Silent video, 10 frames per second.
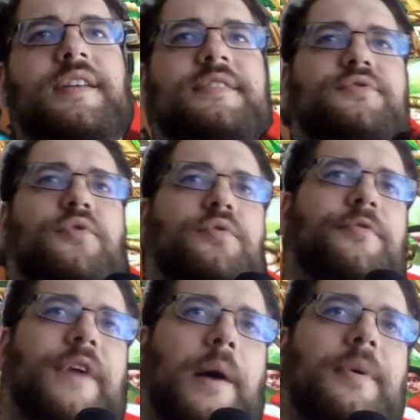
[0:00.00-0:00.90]
it's sort
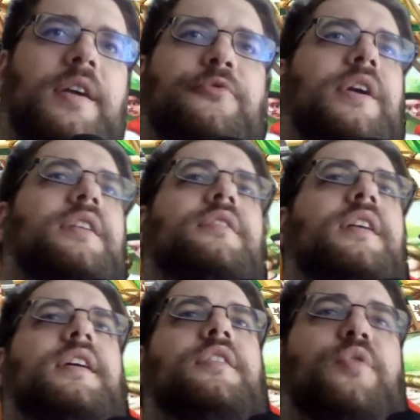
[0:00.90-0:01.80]
of
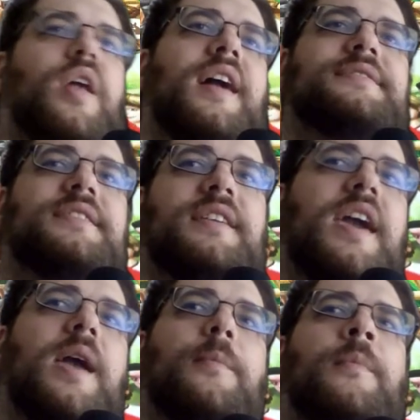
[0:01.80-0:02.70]
family-friendly, relaxing
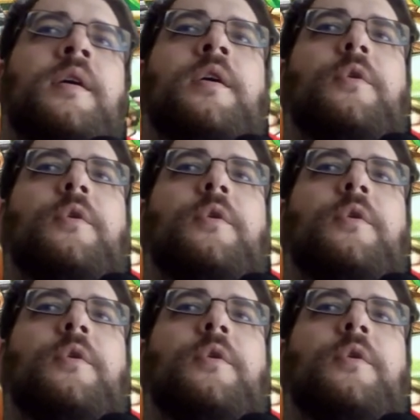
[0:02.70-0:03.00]
game